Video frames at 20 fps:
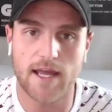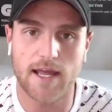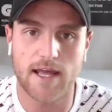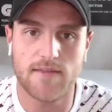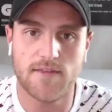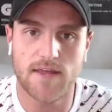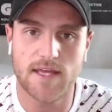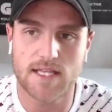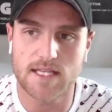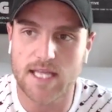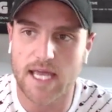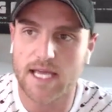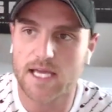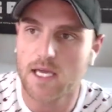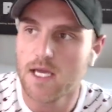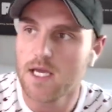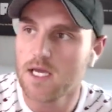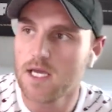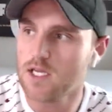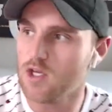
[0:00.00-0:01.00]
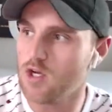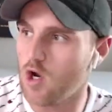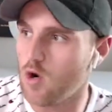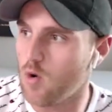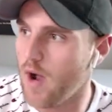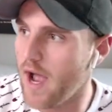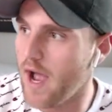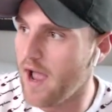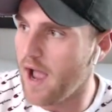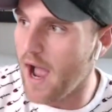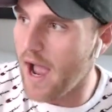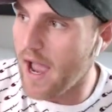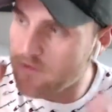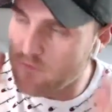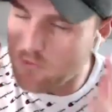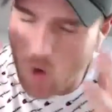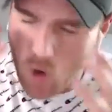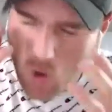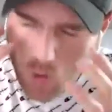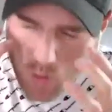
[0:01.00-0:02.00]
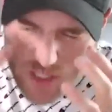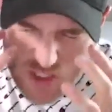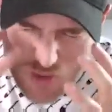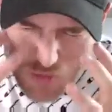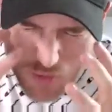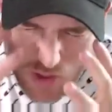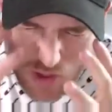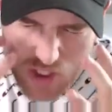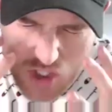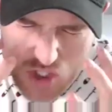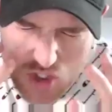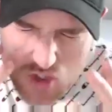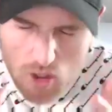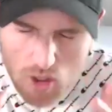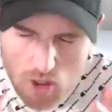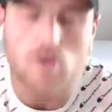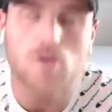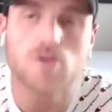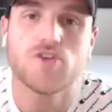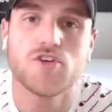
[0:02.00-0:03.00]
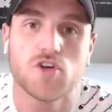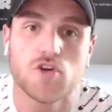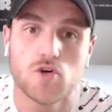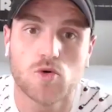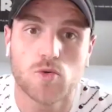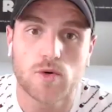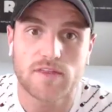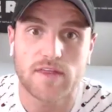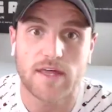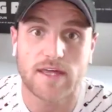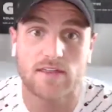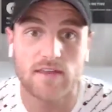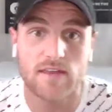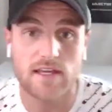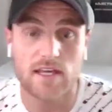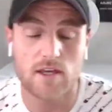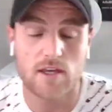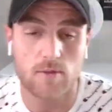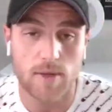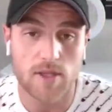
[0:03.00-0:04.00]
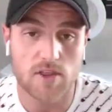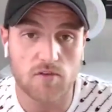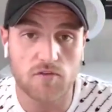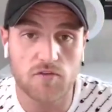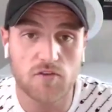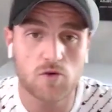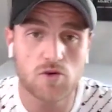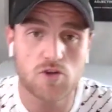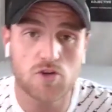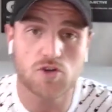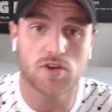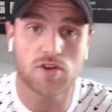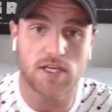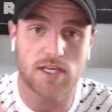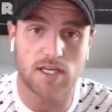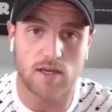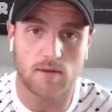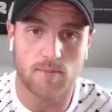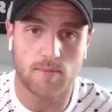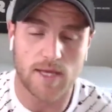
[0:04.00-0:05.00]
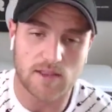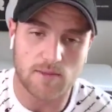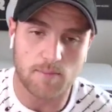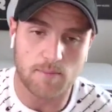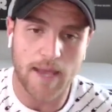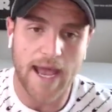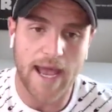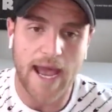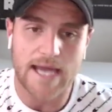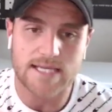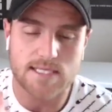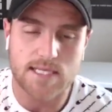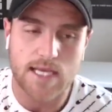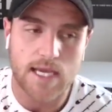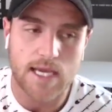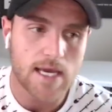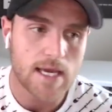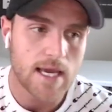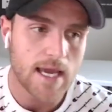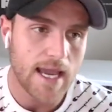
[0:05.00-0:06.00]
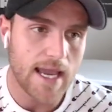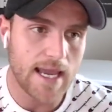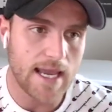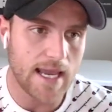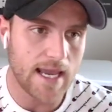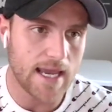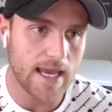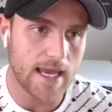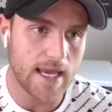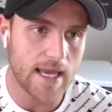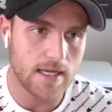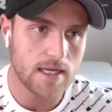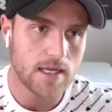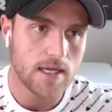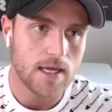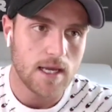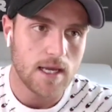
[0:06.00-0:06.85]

and then like you know I, have always really struggled too with like thinking about the future, thinking about the past, and